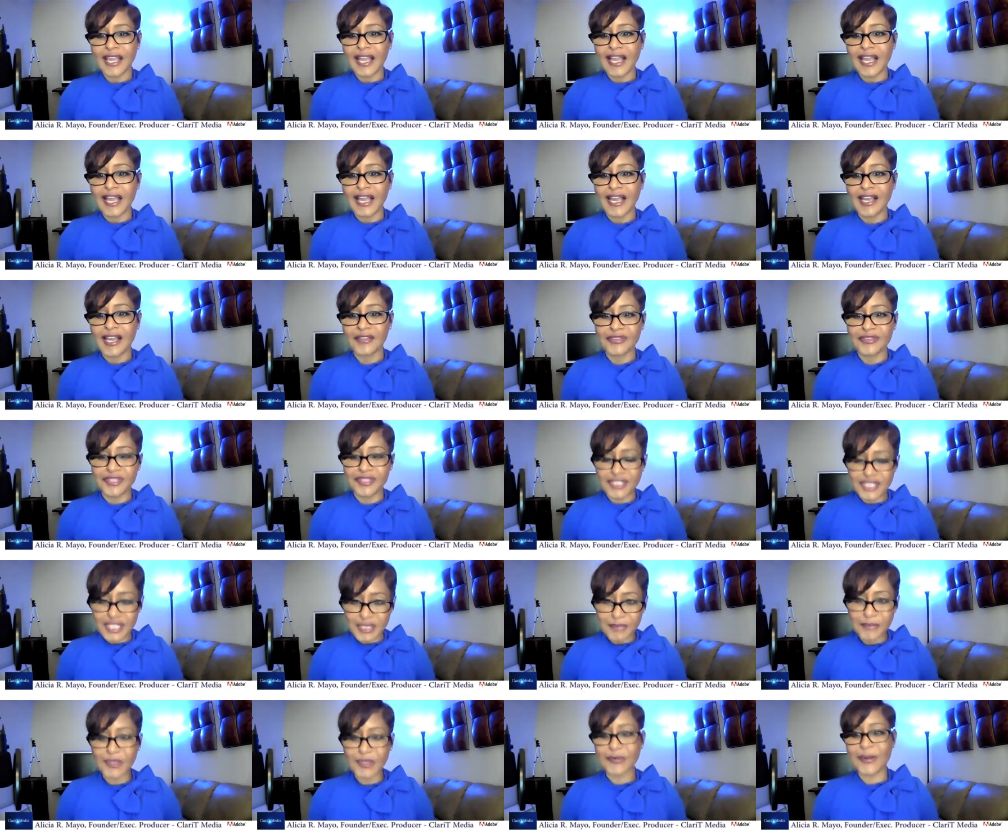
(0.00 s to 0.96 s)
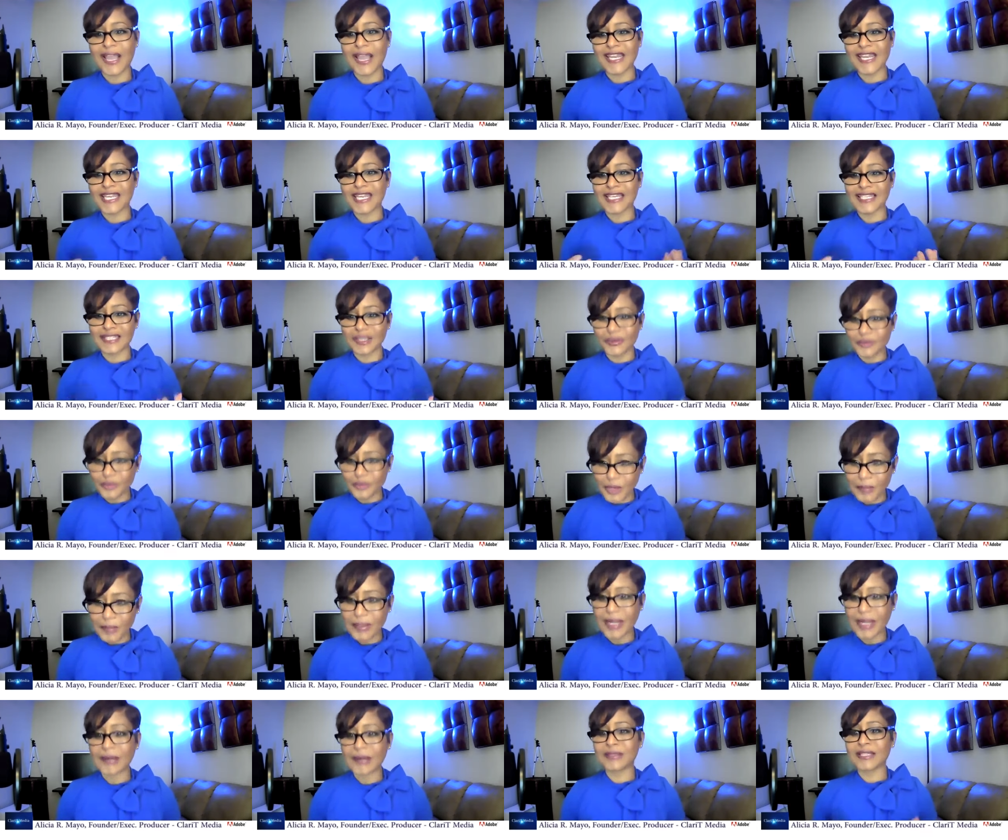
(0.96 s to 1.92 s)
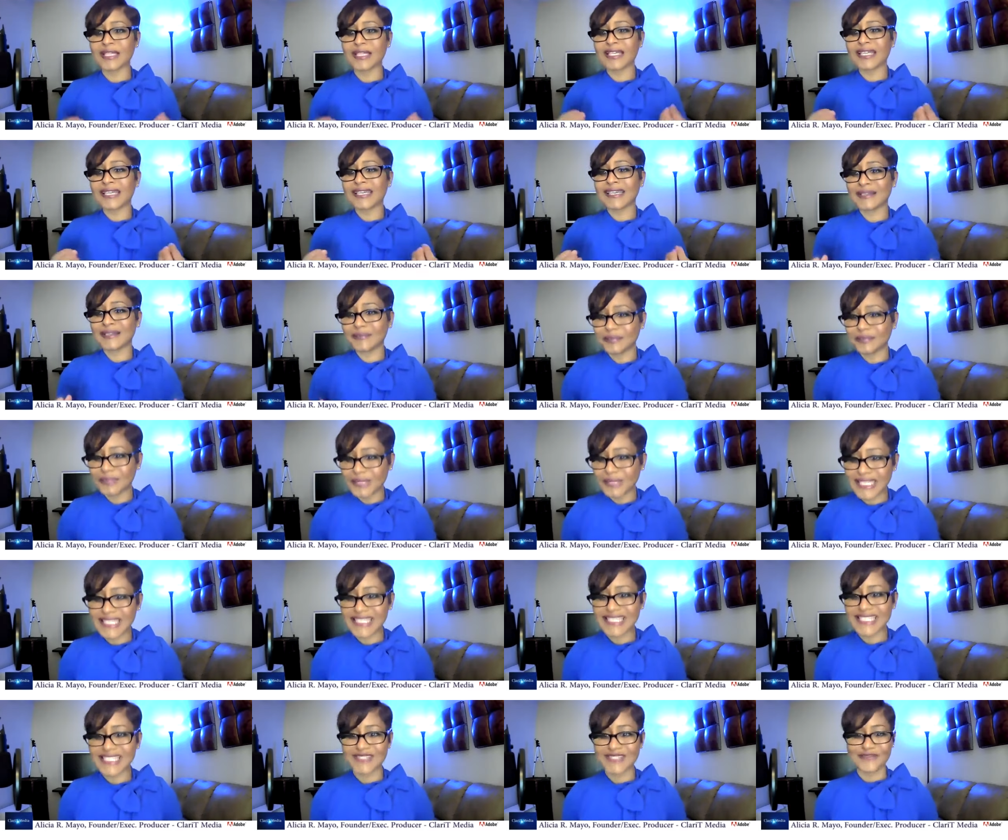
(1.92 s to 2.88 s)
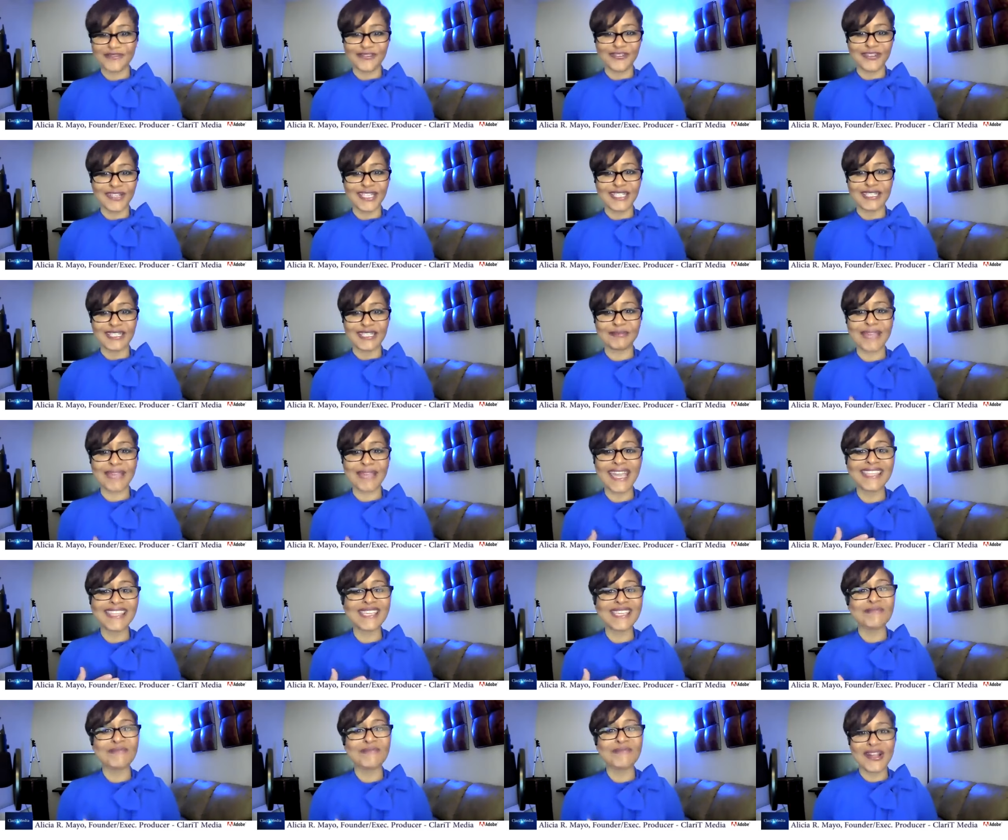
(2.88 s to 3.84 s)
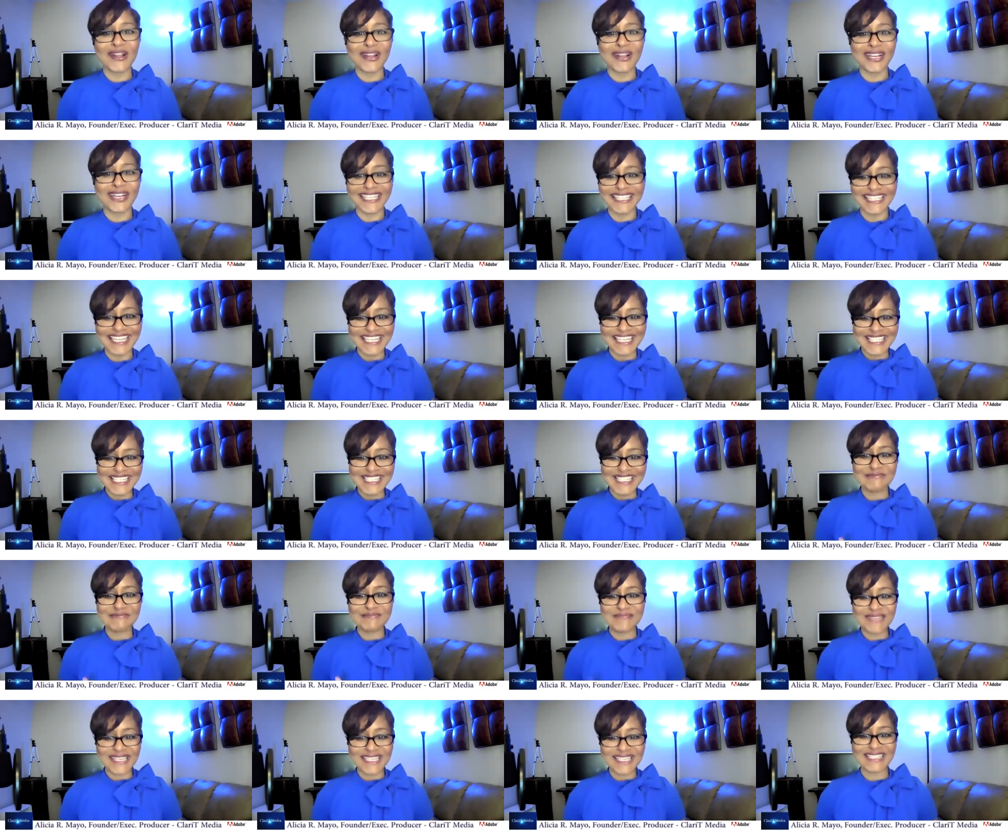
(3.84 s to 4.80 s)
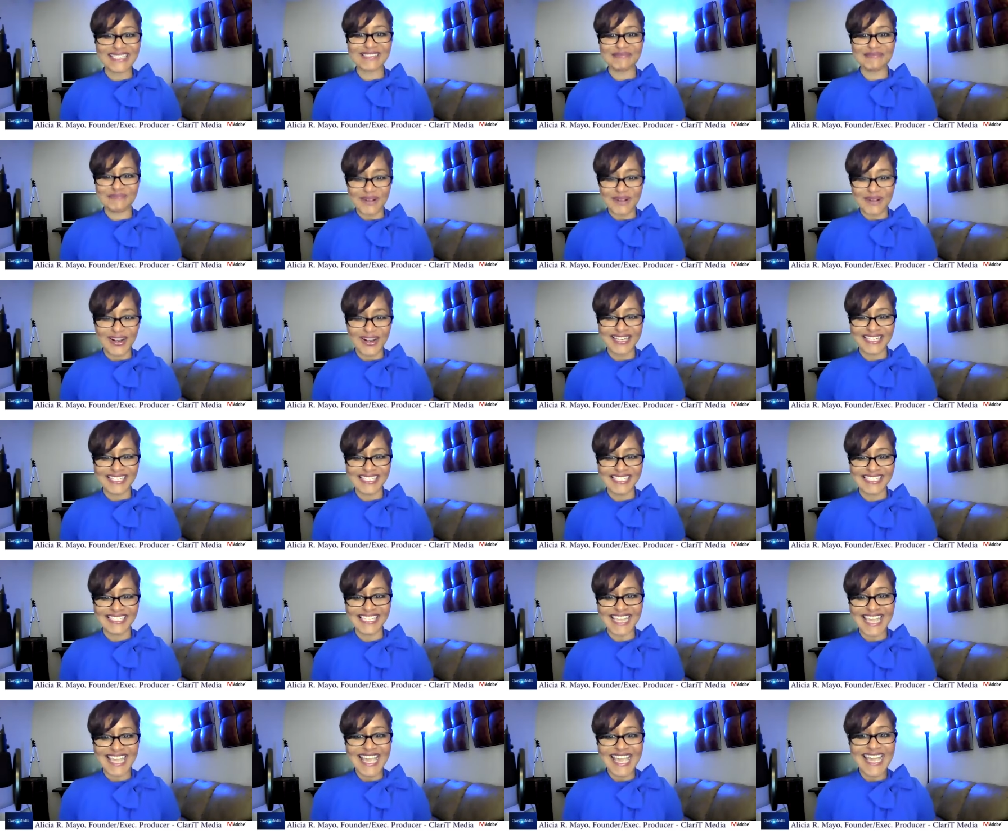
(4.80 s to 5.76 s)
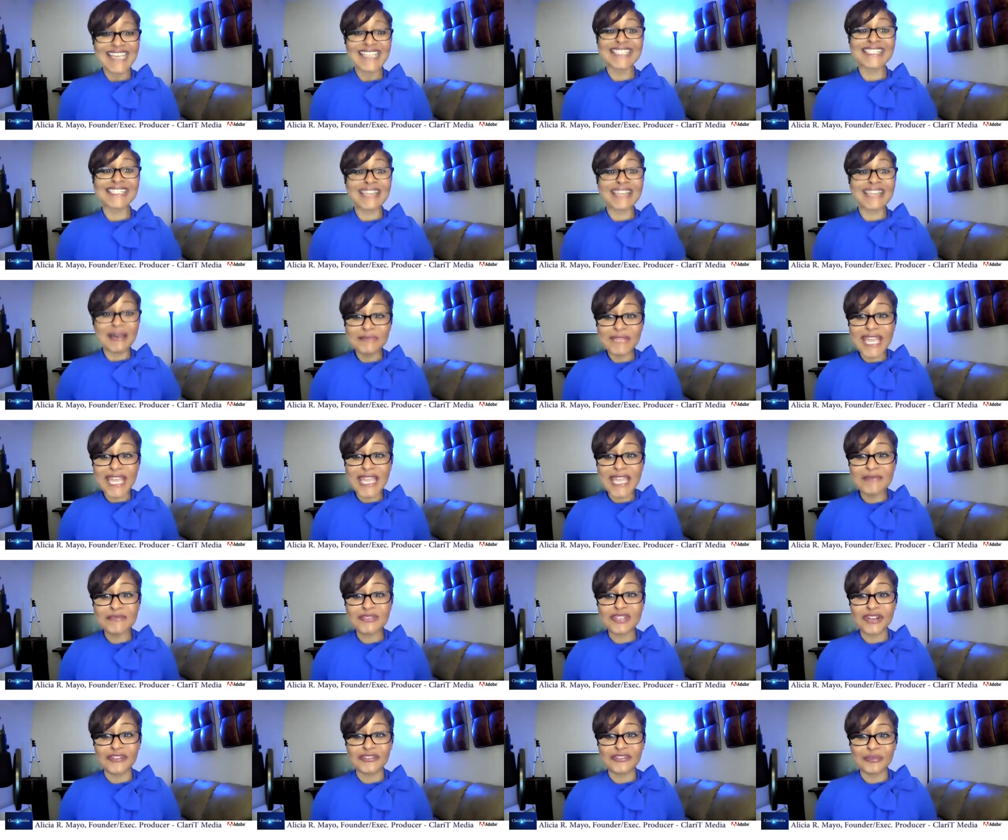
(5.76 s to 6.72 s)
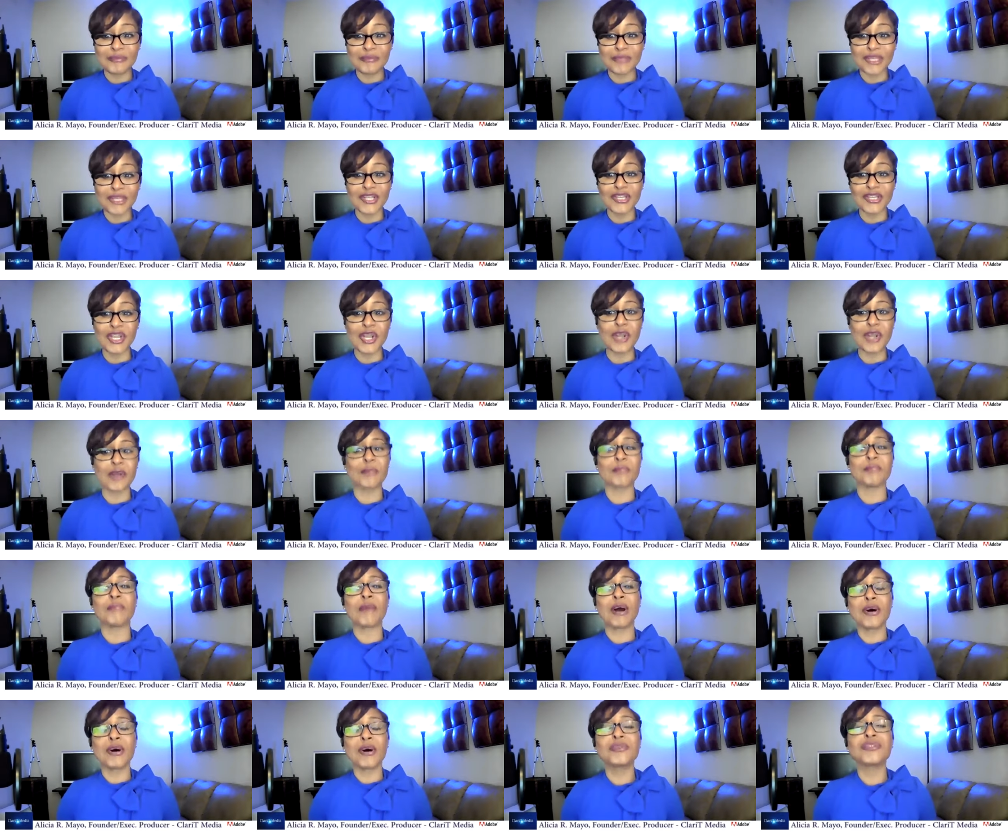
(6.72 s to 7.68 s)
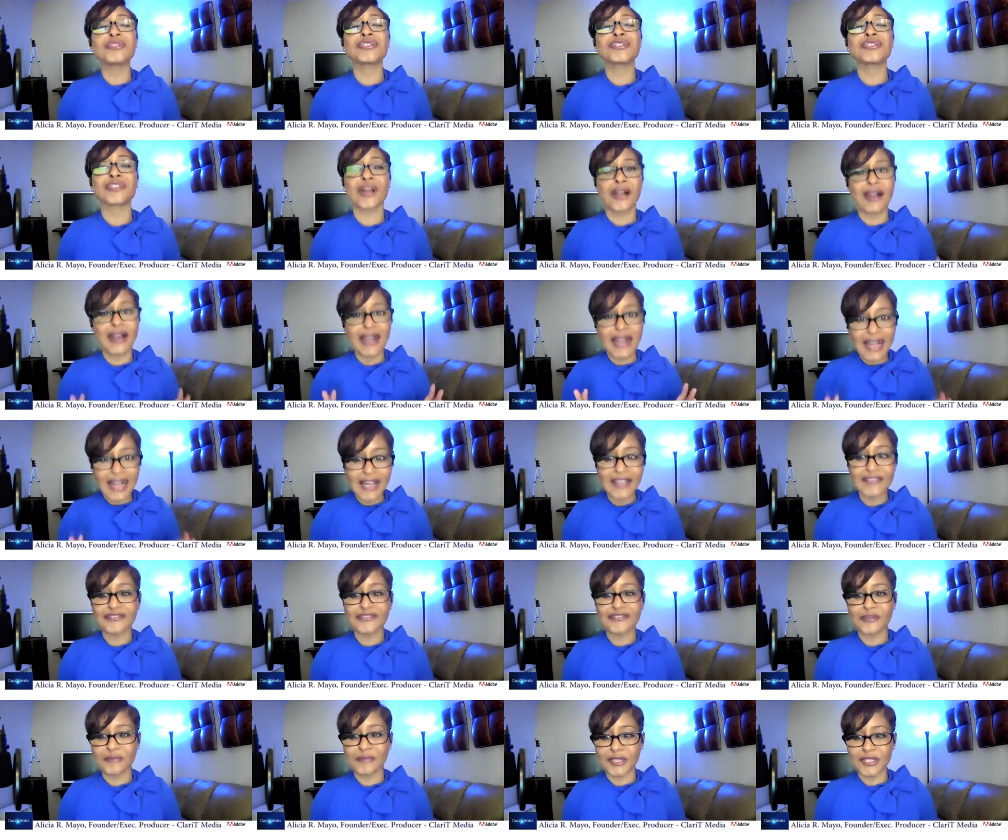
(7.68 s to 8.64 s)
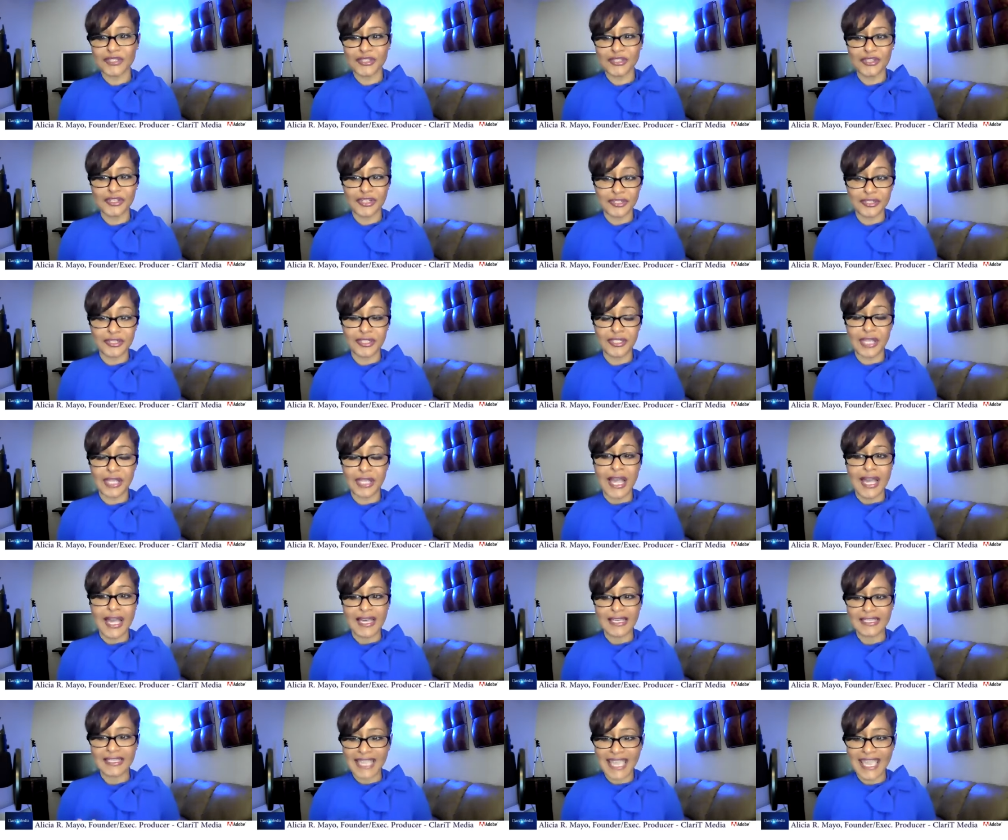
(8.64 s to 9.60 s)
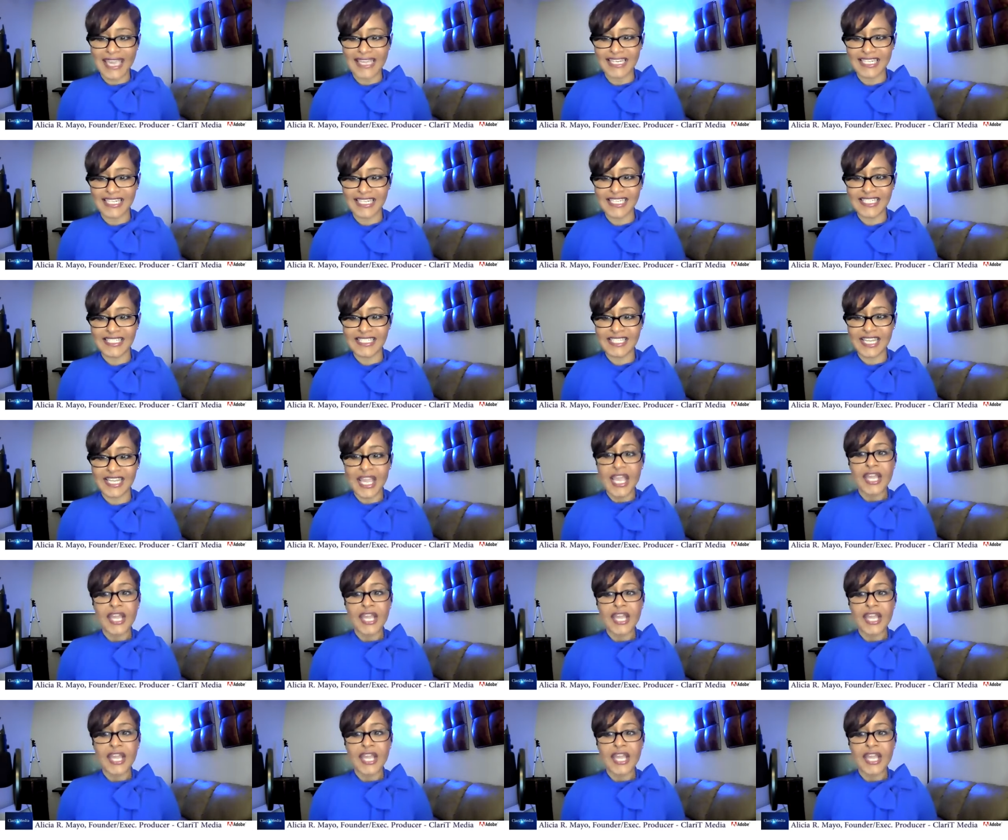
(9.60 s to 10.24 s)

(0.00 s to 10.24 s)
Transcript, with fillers: uh, the Democratic, Republican, Peace and Freedom, and the American Independent Parties. Some names are familiar, most are unfamiliar uh, candidates.